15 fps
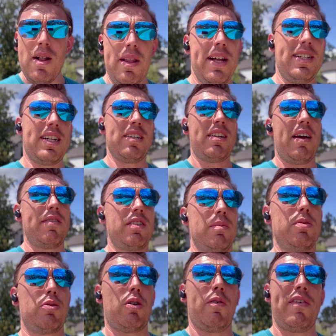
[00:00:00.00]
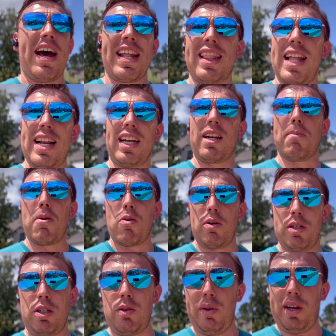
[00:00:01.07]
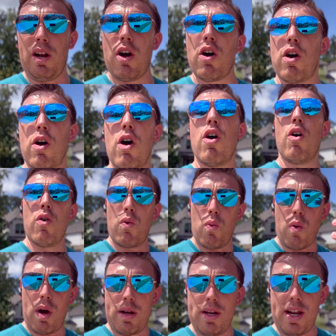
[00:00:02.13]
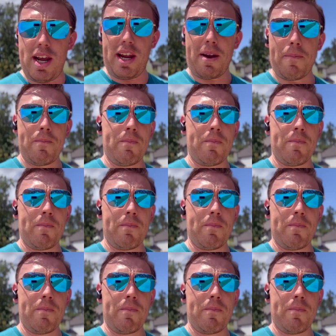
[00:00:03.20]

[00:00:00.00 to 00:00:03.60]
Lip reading: that does have some sort of athletic component to it one day.